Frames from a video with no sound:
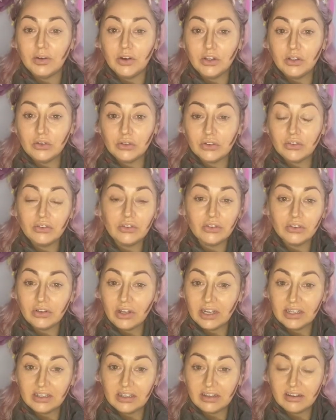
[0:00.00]
It looks just
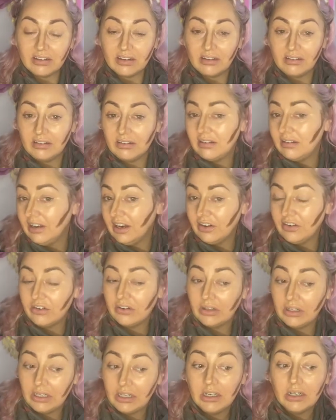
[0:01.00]
like the sun's
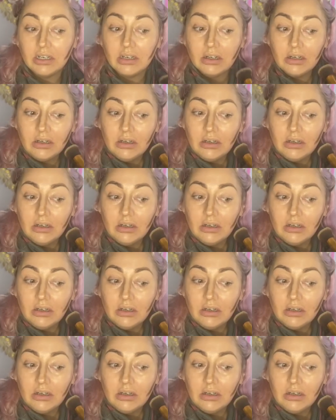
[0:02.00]
naturally hit it,